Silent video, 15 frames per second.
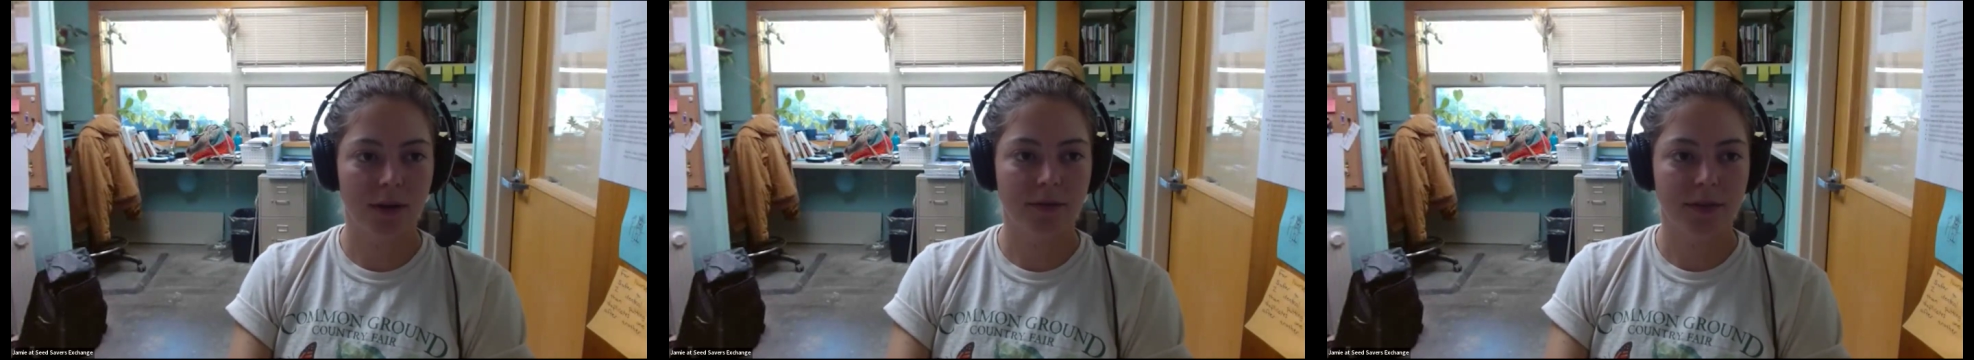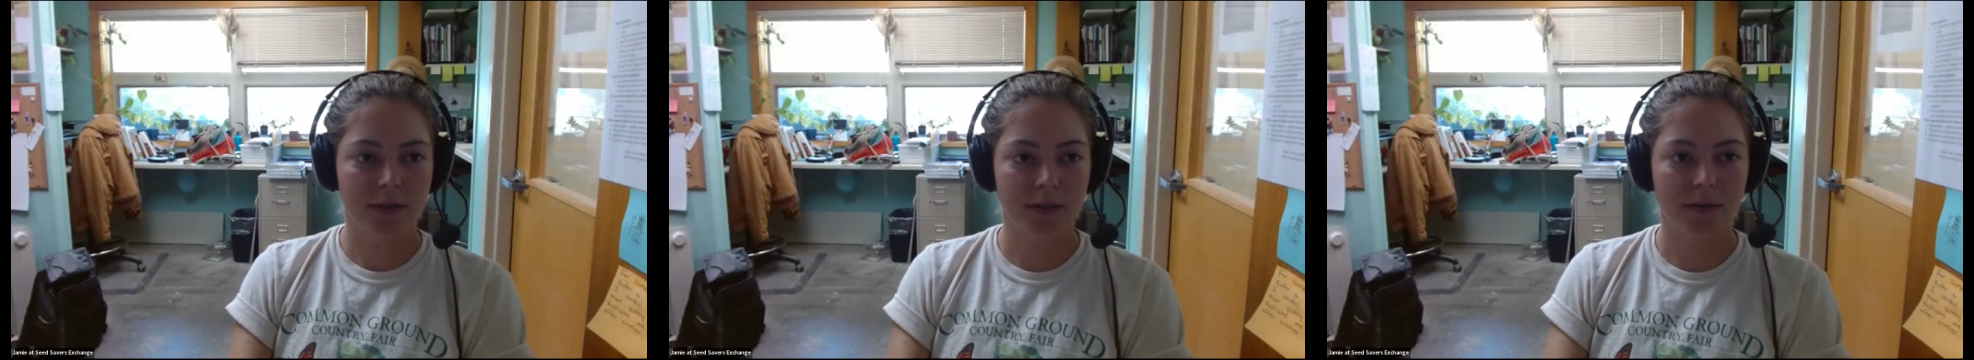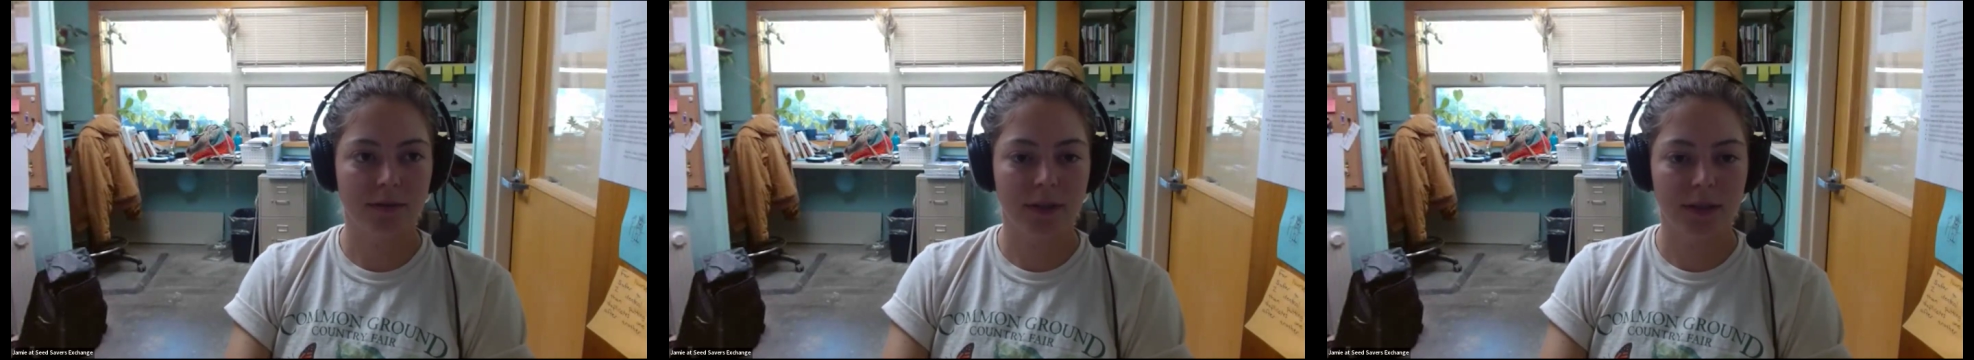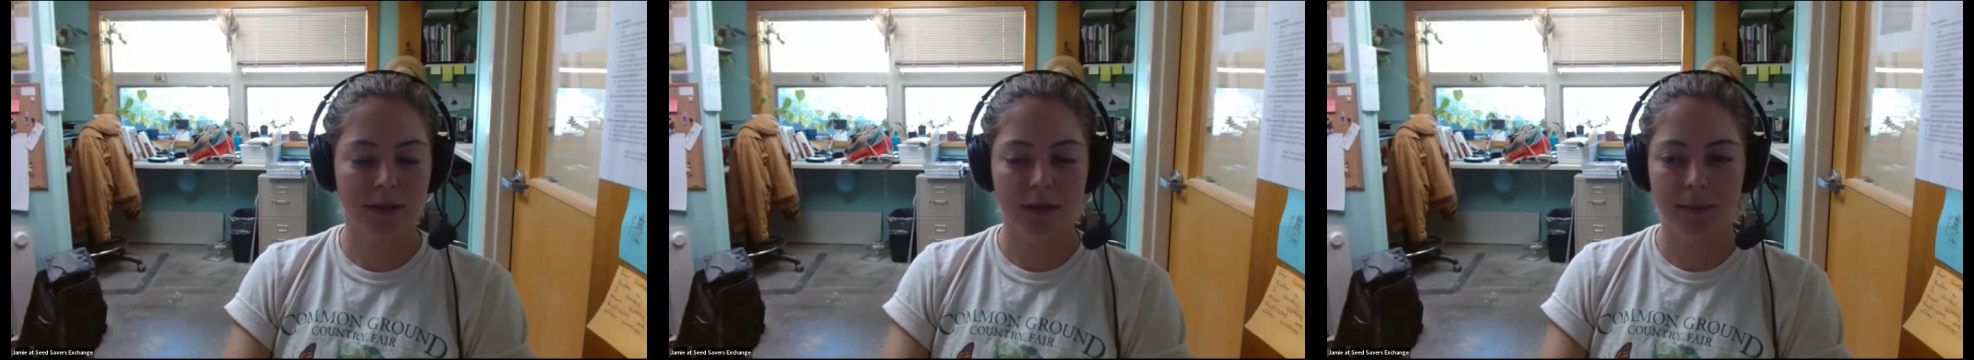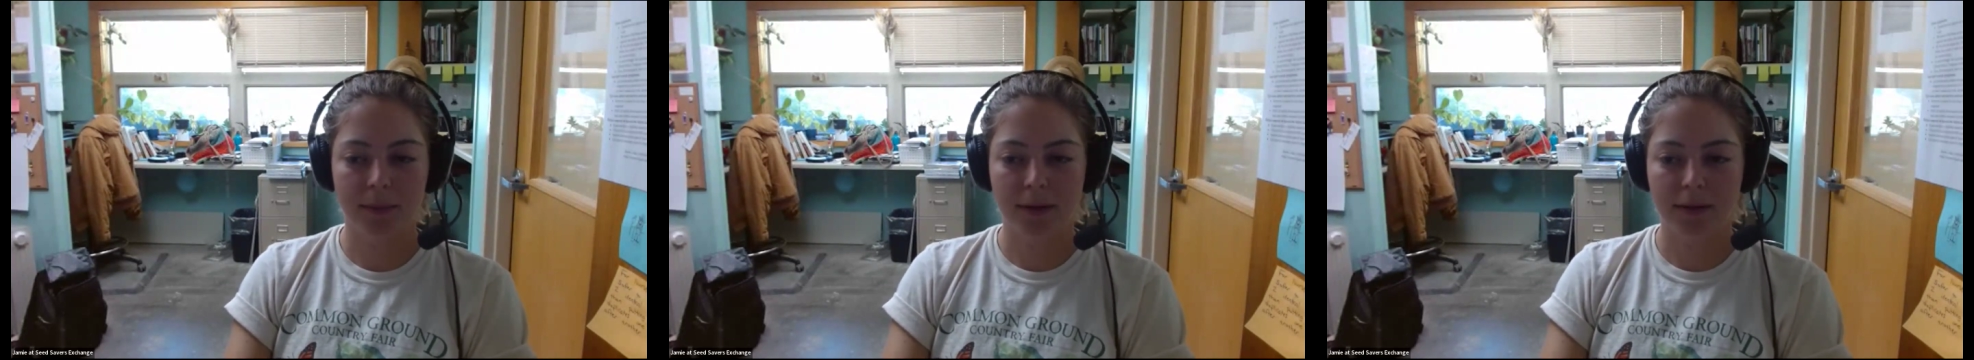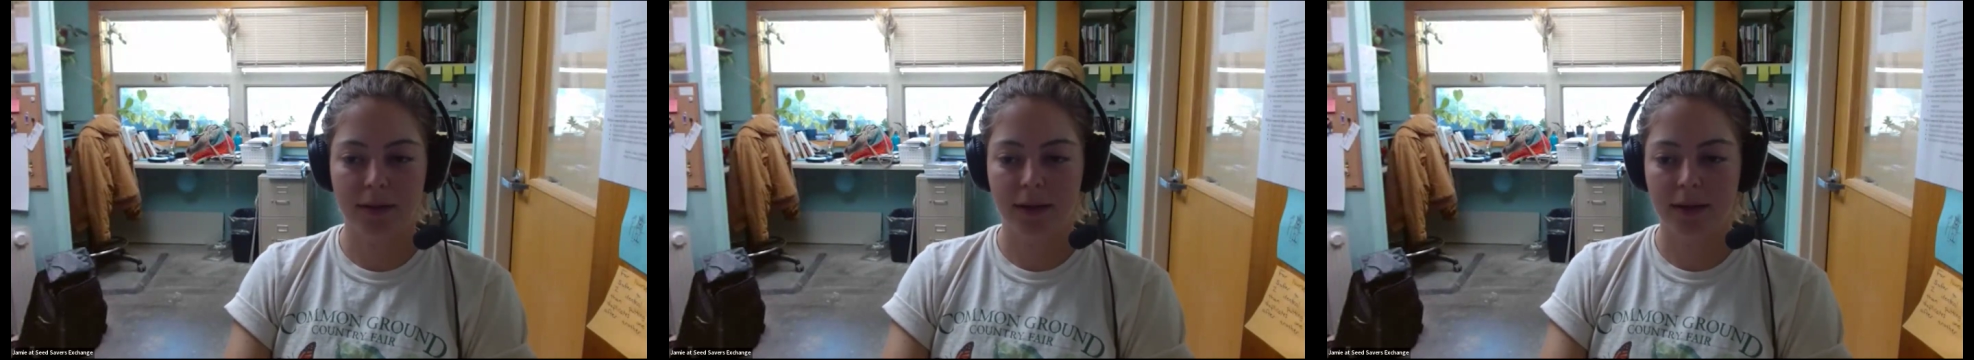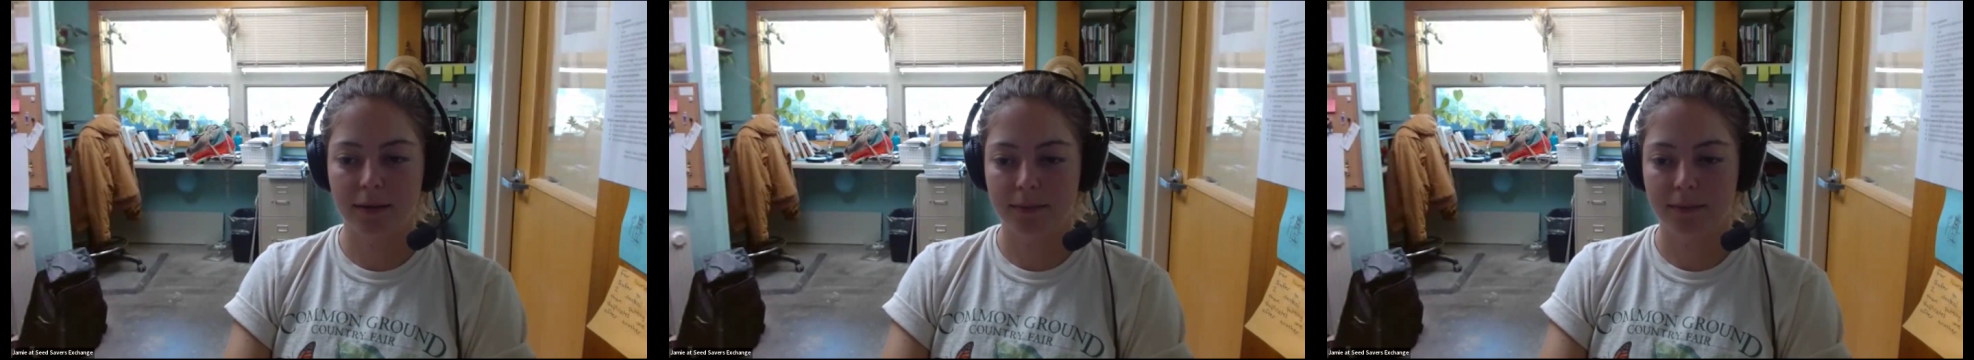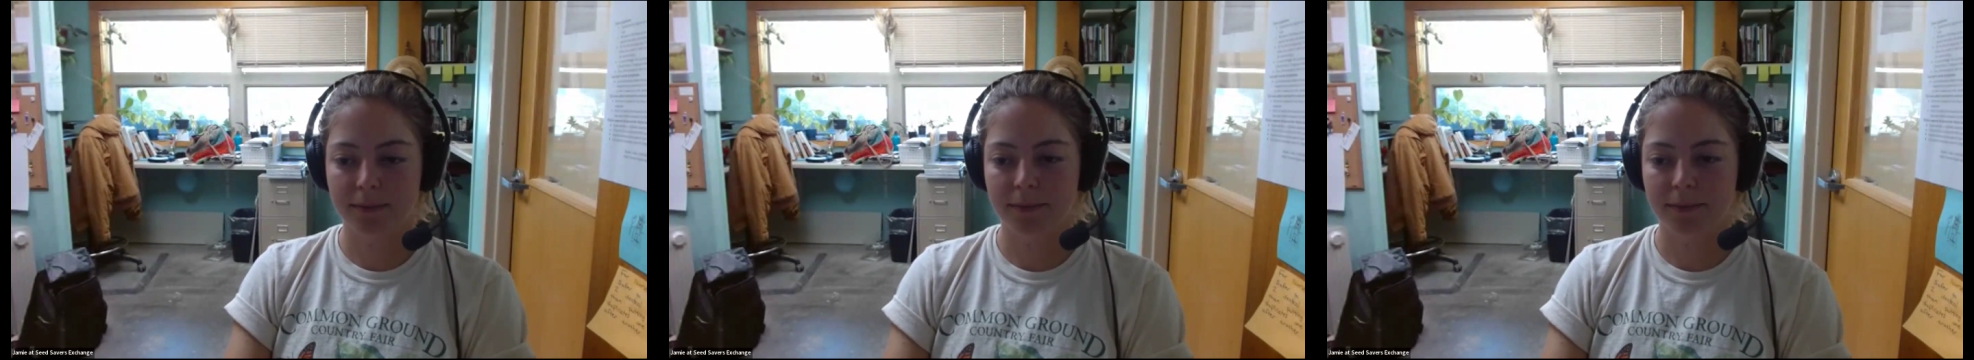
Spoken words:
offices are really good about that.